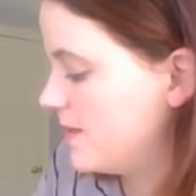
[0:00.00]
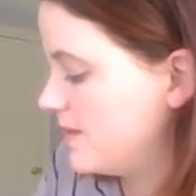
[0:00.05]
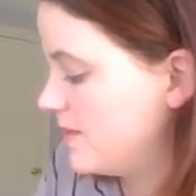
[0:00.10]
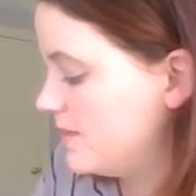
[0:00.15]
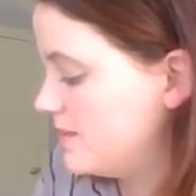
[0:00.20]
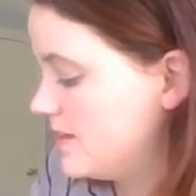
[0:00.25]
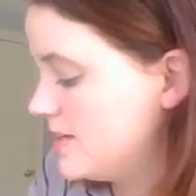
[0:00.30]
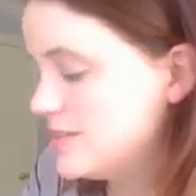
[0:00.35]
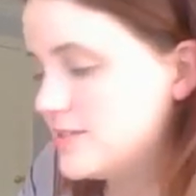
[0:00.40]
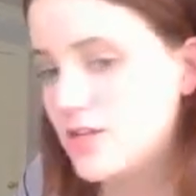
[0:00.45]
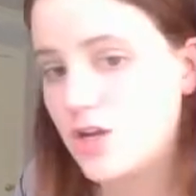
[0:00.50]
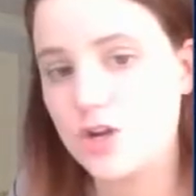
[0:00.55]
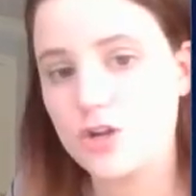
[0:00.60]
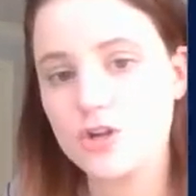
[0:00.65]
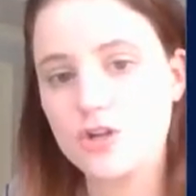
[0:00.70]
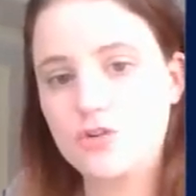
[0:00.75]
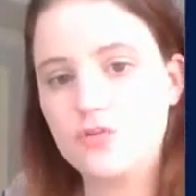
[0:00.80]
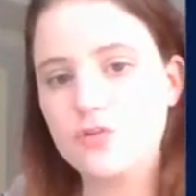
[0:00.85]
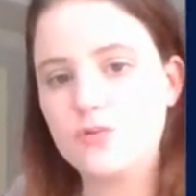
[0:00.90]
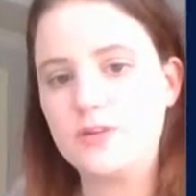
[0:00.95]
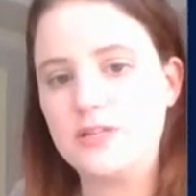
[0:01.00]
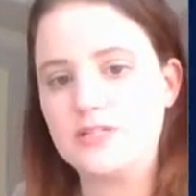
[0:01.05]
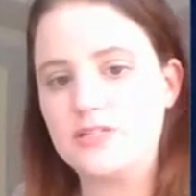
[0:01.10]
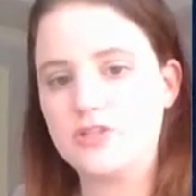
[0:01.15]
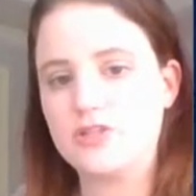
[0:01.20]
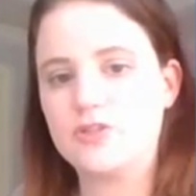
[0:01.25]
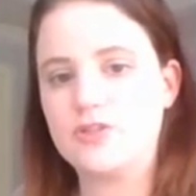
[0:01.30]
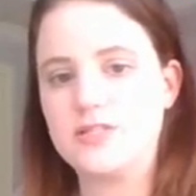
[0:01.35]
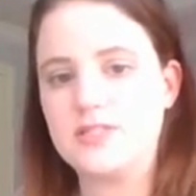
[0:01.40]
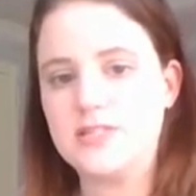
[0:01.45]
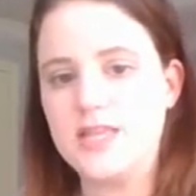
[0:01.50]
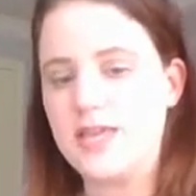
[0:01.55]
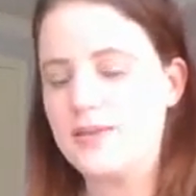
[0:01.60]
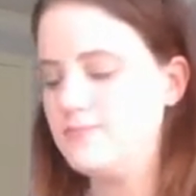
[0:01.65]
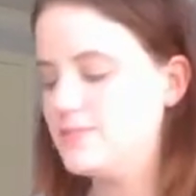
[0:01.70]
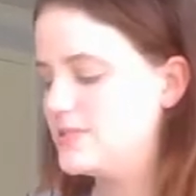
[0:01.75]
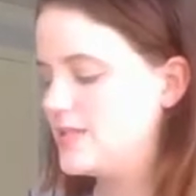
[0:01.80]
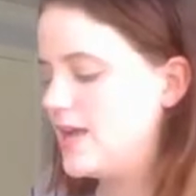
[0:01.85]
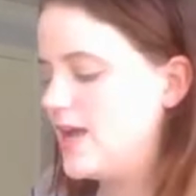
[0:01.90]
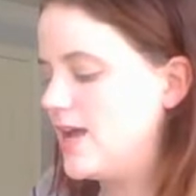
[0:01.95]
These are congruent. They're the same
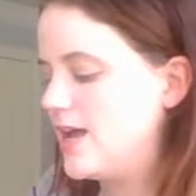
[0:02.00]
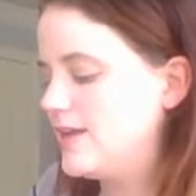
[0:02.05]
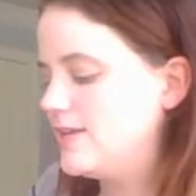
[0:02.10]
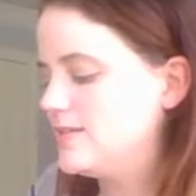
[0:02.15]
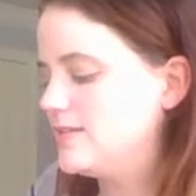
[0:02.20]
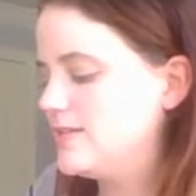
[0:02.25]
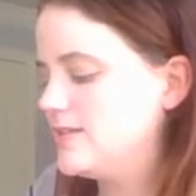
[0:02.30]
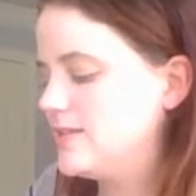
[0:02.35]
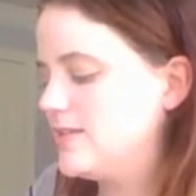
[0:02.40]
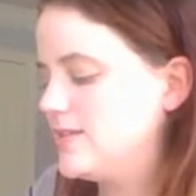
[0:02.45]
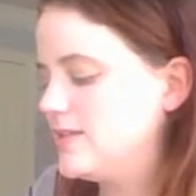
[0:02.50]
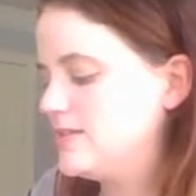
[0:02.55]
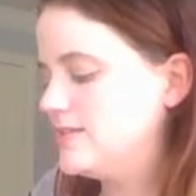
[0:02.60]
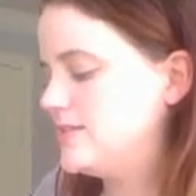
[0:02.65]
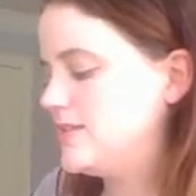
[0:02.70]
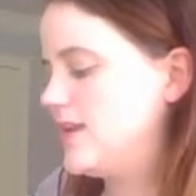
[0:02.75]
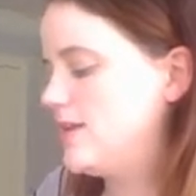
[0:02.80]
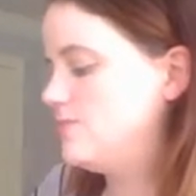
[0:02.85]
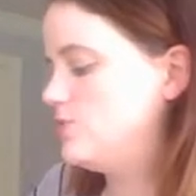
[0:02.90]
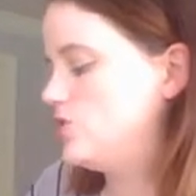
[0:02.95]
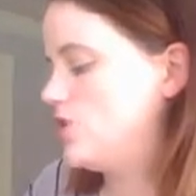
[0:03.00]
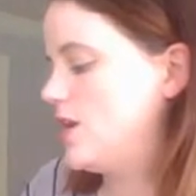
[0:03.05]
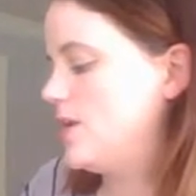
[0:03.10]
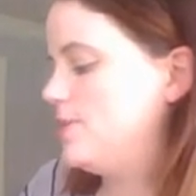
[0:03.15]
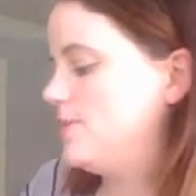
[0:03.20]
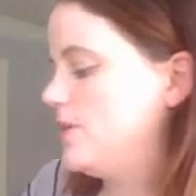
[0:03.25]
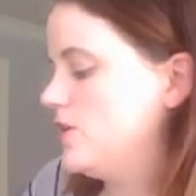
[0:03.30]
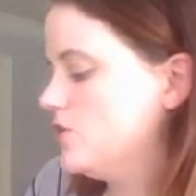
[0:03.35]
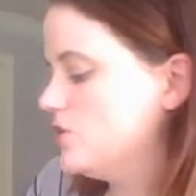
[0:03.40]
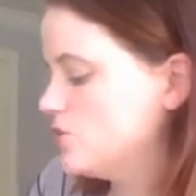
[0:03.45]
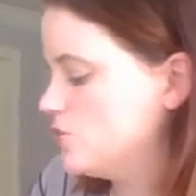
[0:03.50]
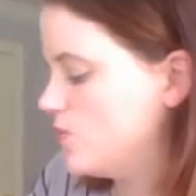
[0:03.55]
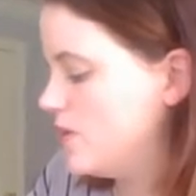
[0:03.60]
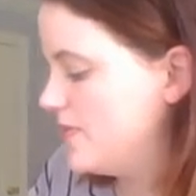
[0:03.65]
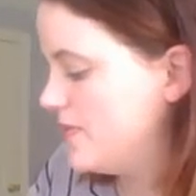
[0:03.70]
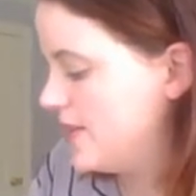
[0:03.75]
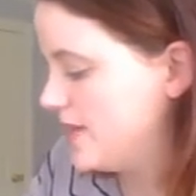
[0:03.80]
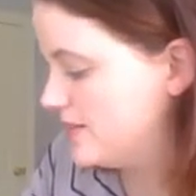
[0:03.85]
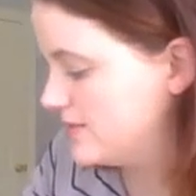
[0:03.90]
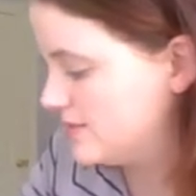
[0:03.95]
size, same shape. Here's one
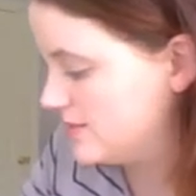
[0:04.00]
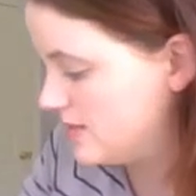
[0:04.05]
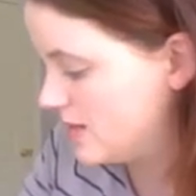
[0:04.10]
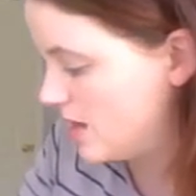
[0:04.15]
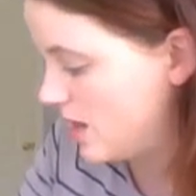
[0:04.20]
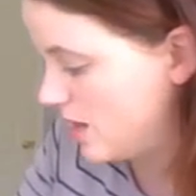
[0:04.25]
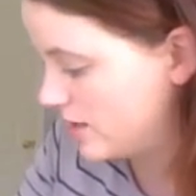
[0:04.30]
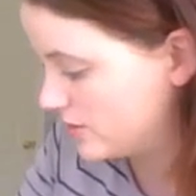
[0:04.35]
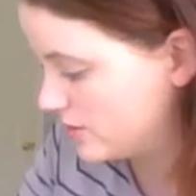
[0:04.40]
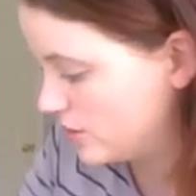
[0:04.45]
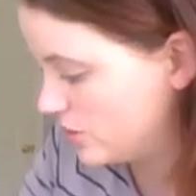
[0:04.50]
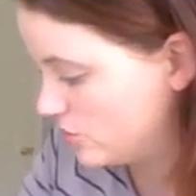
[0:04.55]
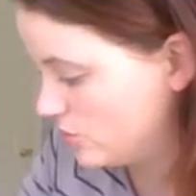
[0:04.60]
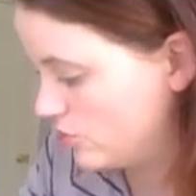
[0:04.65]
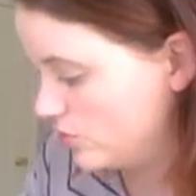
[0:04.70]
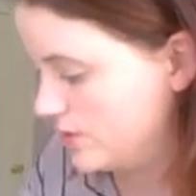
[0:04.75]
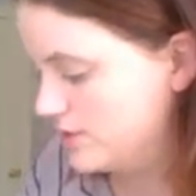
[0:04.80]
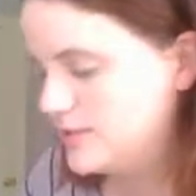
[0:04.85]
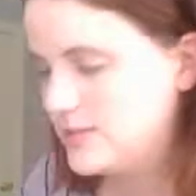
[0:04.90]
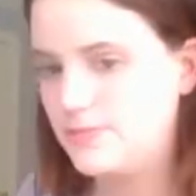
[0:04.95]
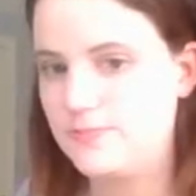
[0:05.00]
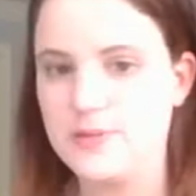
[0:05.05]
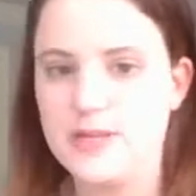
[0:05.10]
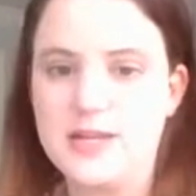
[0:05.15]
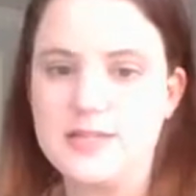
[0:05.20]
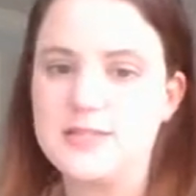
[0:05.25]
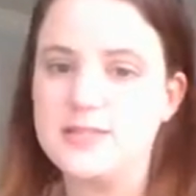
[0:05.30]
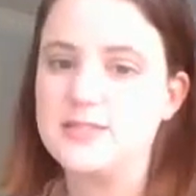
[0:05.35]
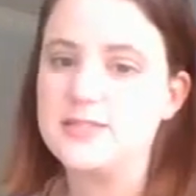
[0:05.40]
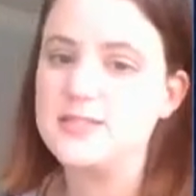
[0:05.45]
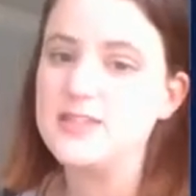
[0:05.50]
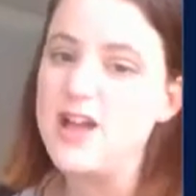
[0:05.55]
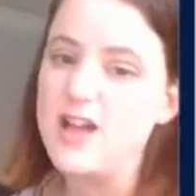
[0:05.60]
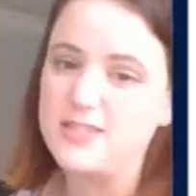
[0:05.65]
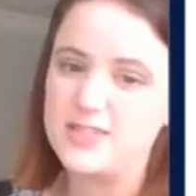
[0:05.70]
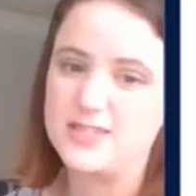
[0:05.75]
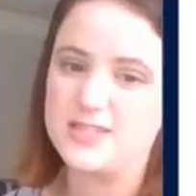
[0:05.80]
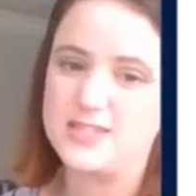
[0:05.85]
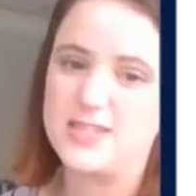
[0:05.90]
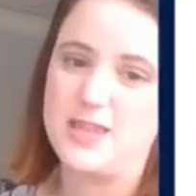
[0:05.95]
that is not congruent because it's not
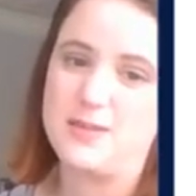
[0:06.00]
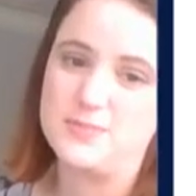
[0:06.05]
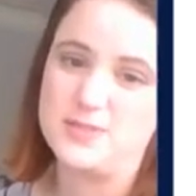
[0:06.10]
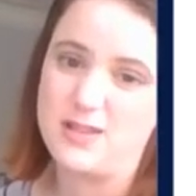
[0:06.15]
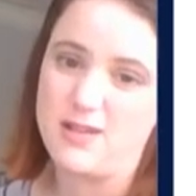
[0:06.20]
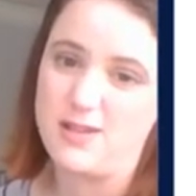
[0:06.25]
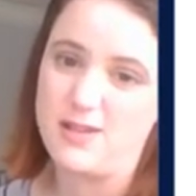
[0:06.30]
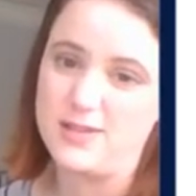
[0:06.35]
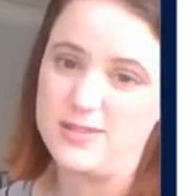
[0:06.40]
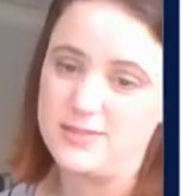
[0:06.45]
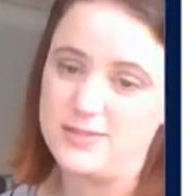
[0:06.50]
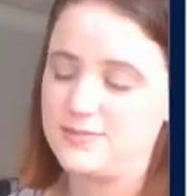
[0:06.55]
the same size.